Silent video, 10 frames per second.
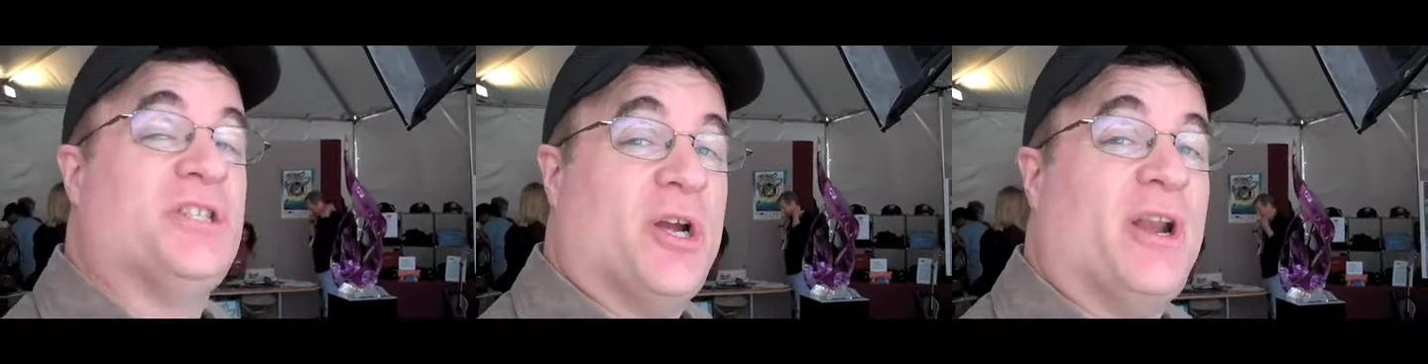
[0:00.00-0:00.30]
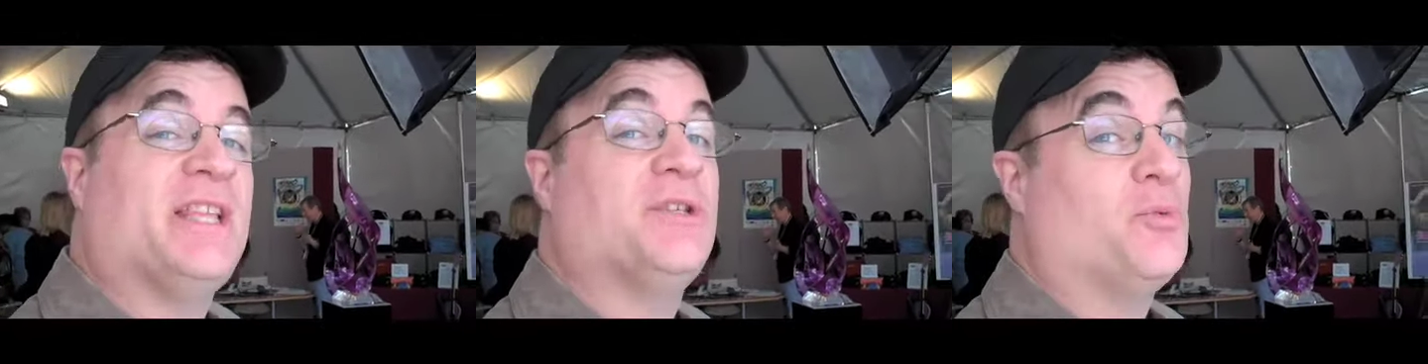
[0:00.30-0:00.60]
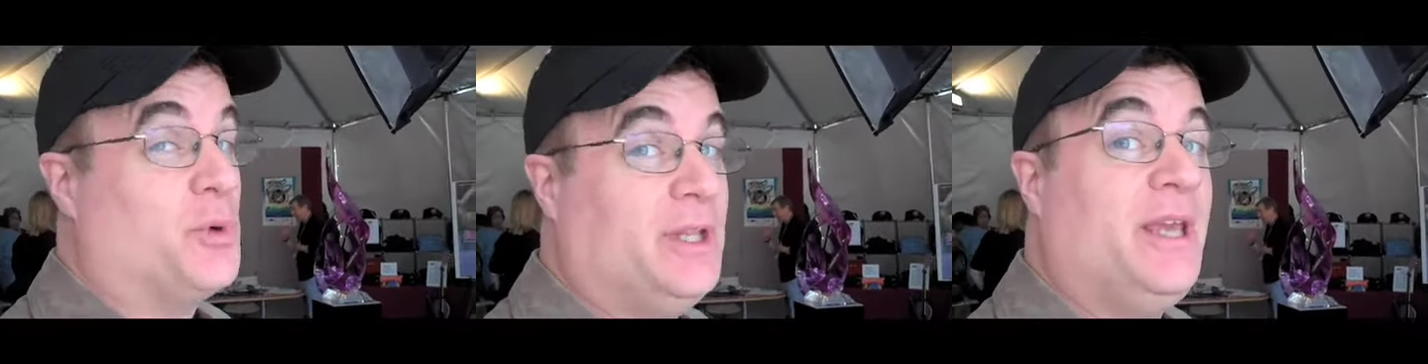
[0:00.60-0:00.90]
are starting to
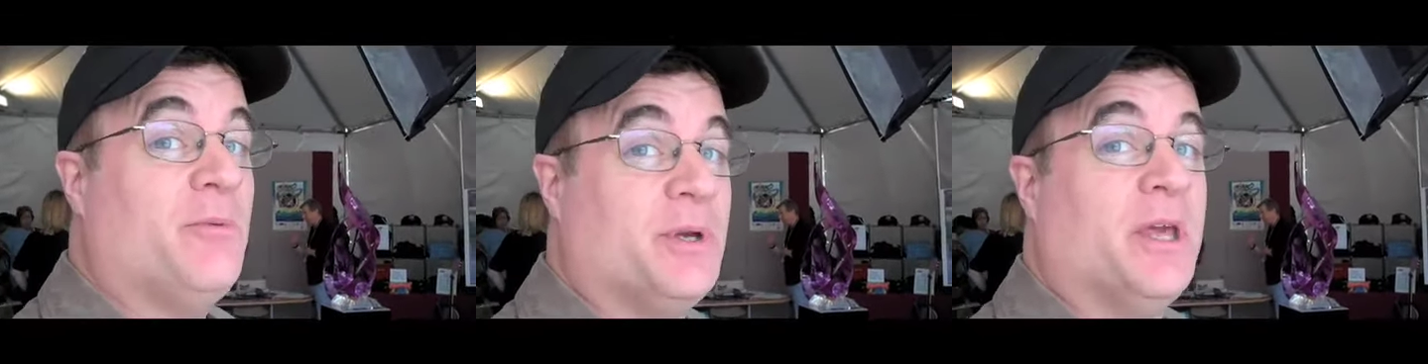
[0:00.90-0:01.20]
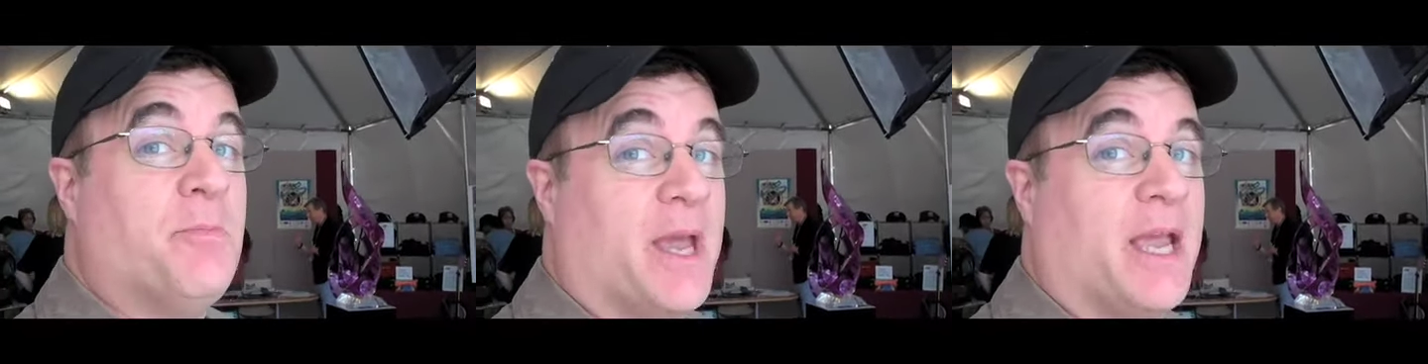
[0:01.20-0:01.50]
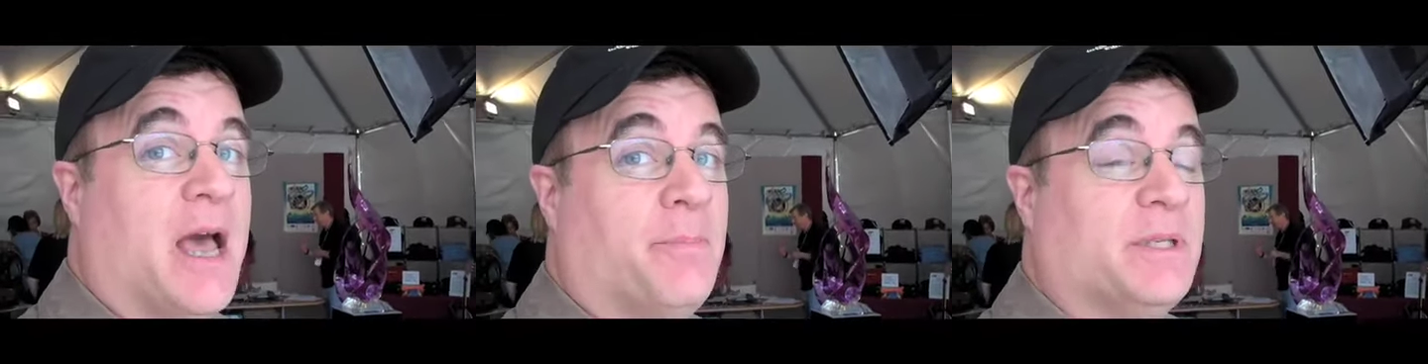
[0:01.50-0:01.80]
really, really
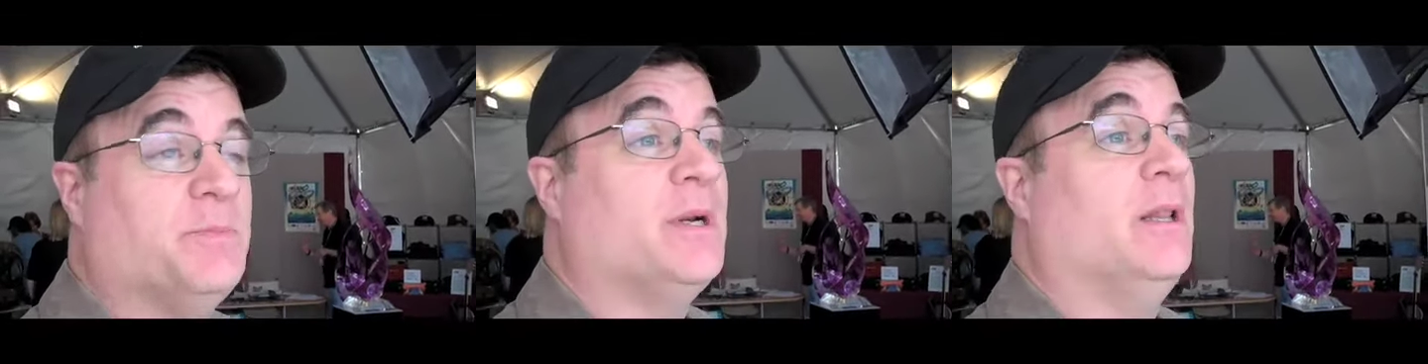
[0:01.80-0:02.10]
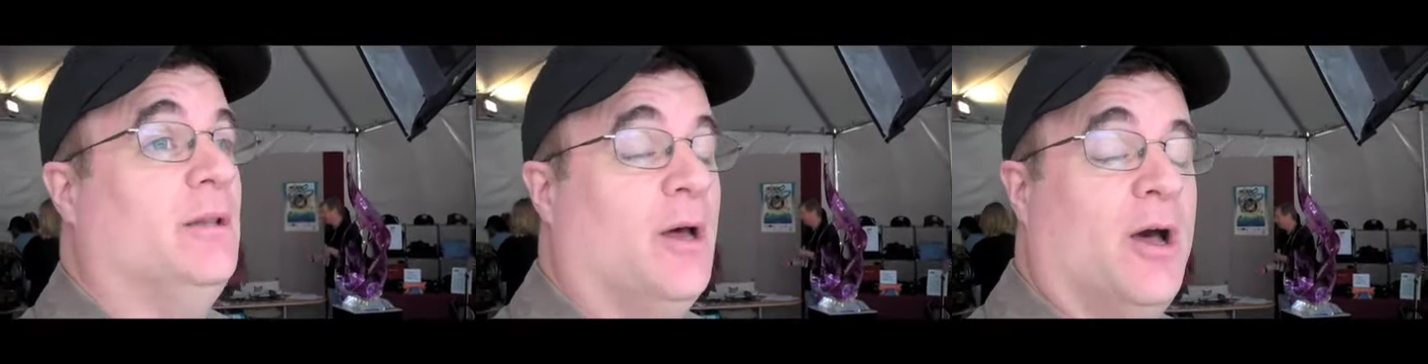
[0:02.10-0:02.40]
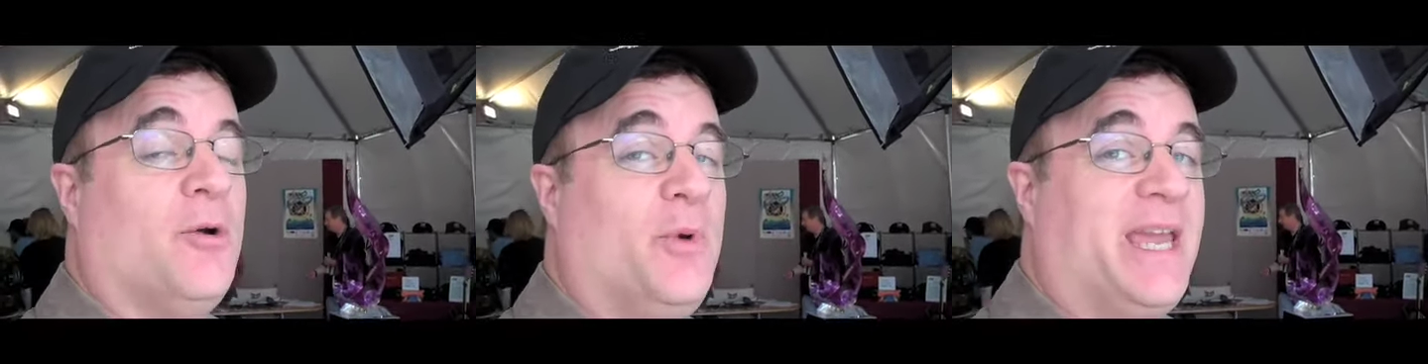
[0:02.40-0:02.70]
pick up. It's been a
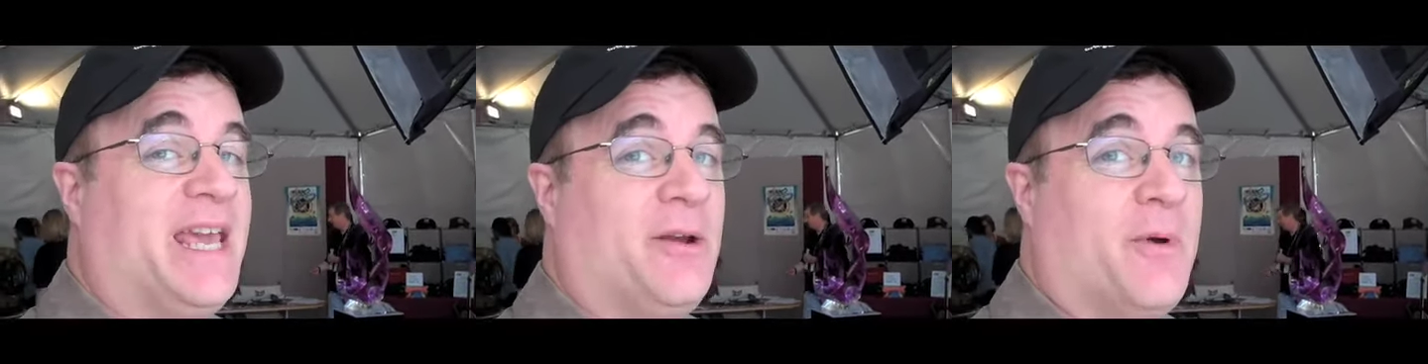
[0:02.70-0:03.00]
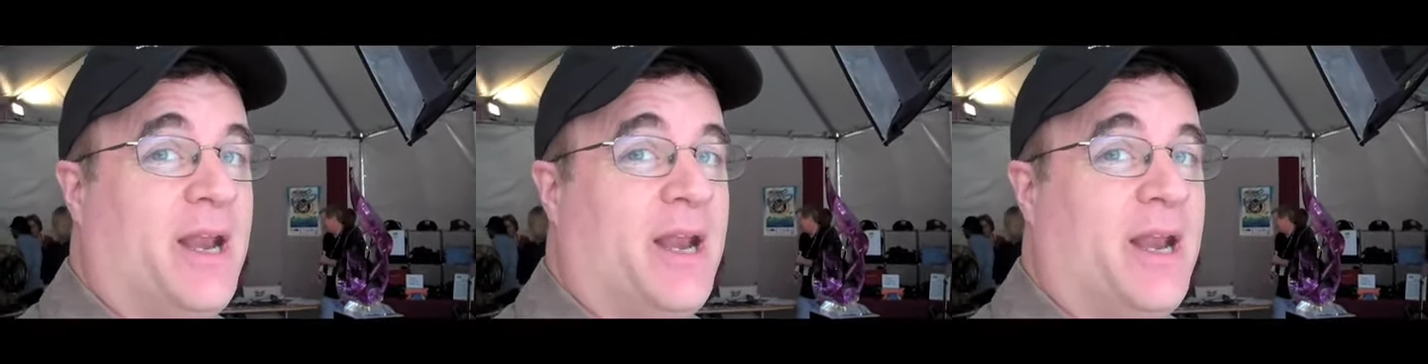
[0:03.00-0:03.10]
long week getting